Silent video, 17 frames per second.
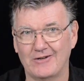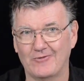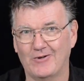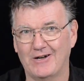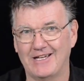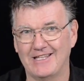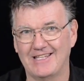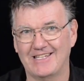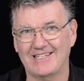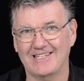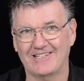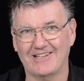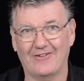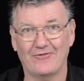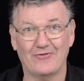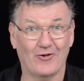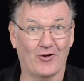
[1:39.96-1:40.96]
away, this is
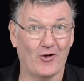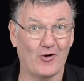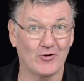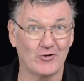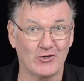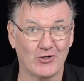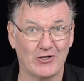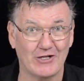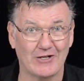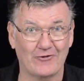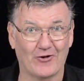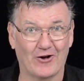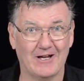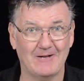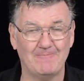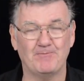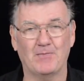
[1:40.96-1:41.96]
over a long journey,
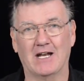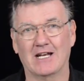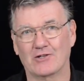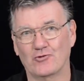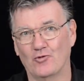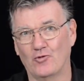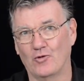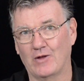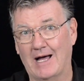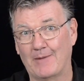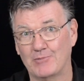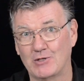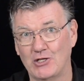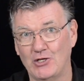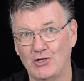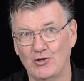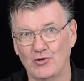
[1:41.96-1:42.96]
right? And it's all up
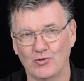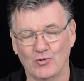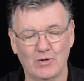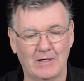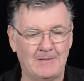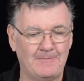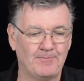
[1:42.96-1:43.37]
to you.